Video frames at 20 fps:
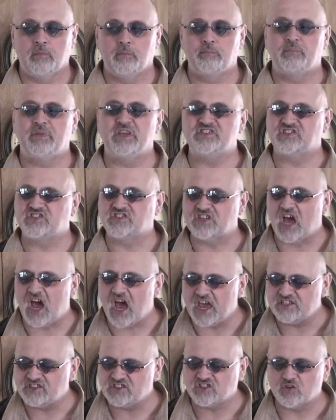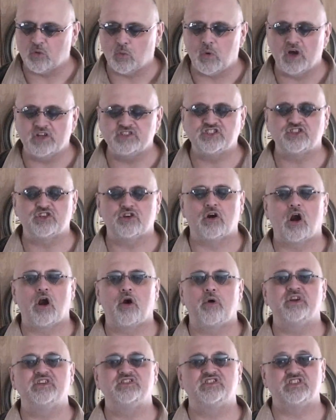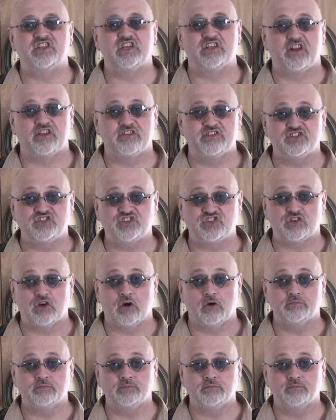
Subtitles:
besides the ones you're already seeing on this show.